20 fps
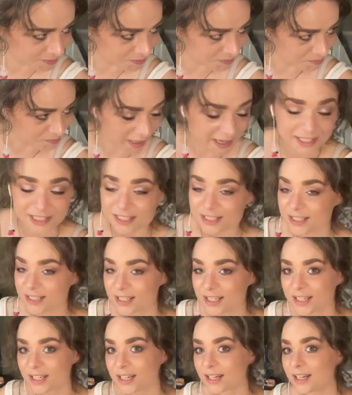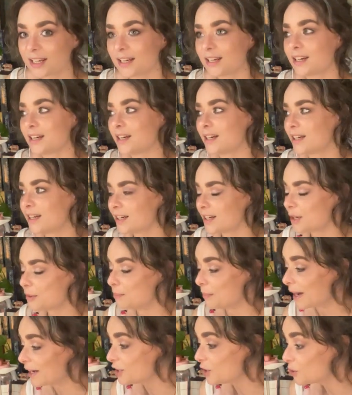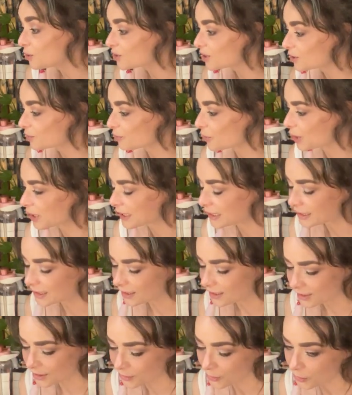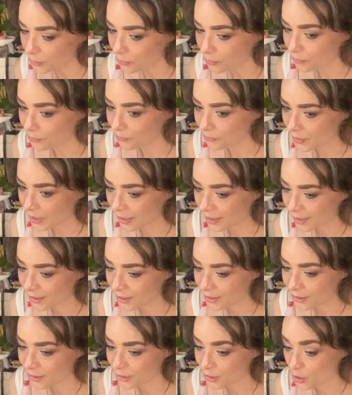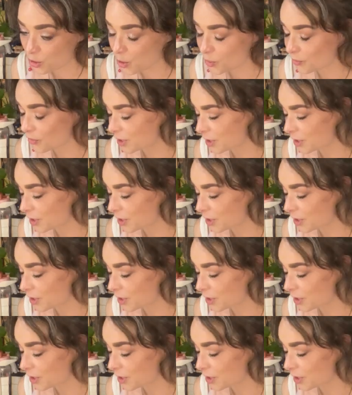mic. Might use it for YouTube